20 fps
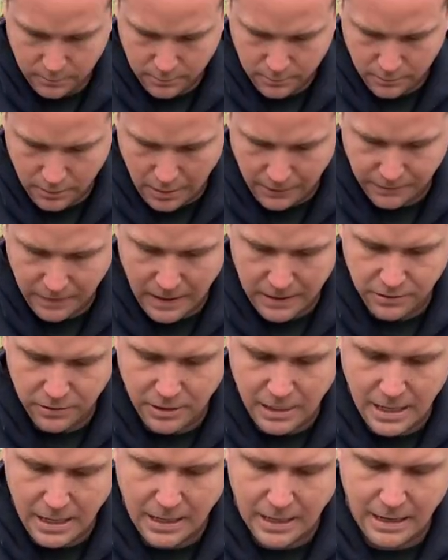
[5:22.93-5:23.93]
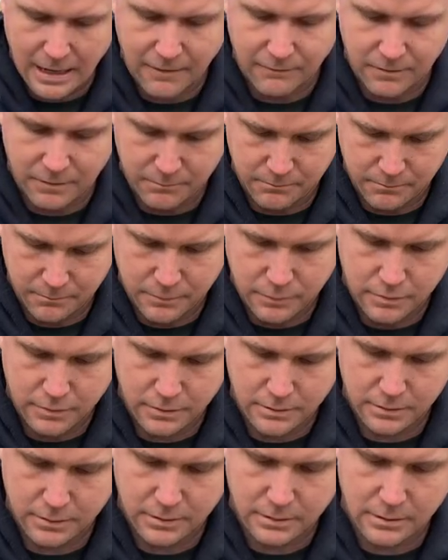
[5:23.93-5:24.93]
So I think you got to have them
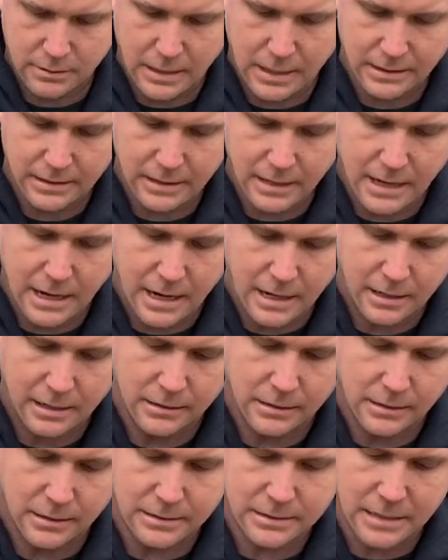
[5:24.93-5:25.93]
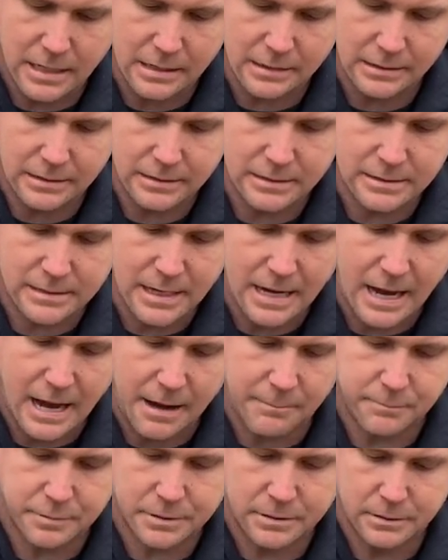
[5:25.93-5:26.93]
like that, and then it's got these
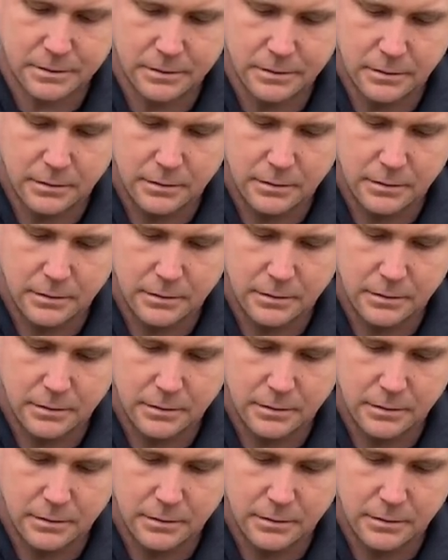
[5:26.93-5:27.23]
snaps.